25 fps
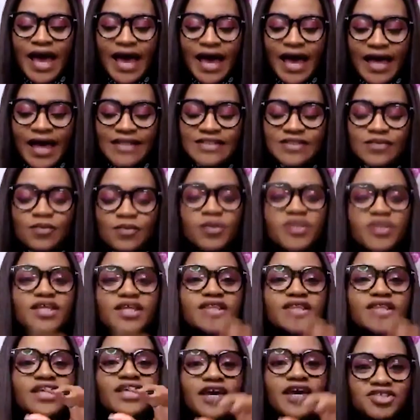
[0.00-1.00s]
And
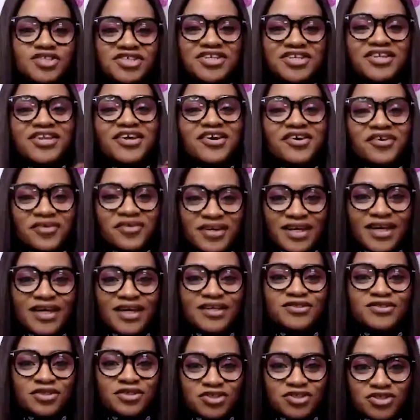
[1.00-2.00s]
within the engineering
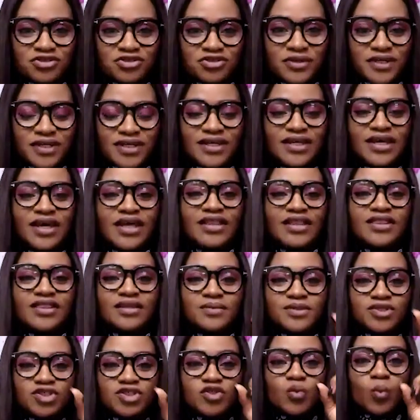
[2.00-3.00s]
industry,
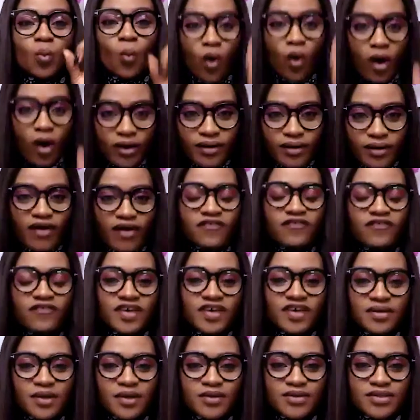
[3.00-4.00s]
there was just one
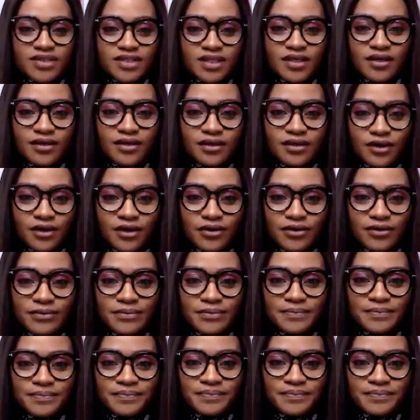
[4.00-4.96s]
female CEO.